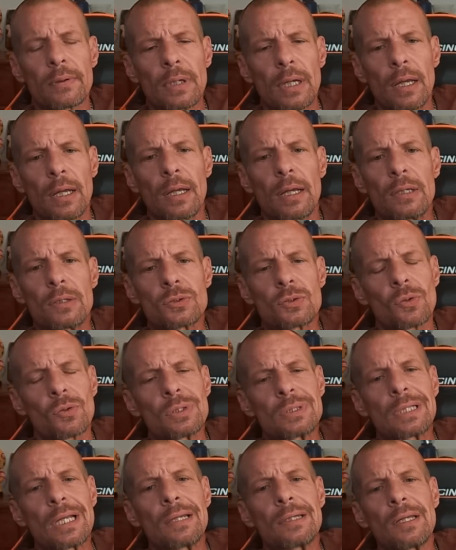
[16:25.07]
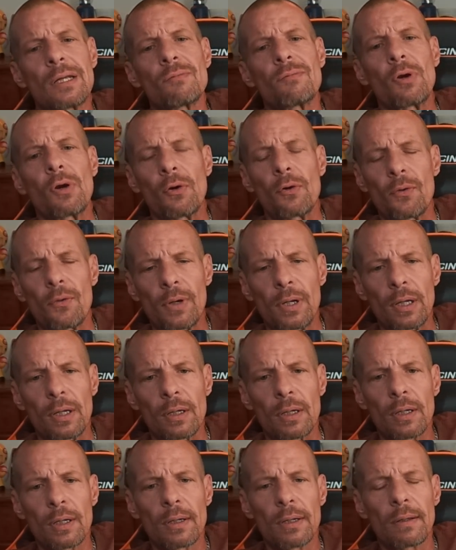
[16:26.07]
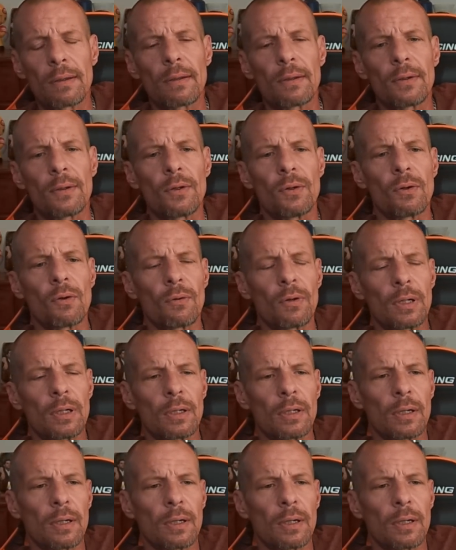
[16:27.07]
And so this idea of earning, you'll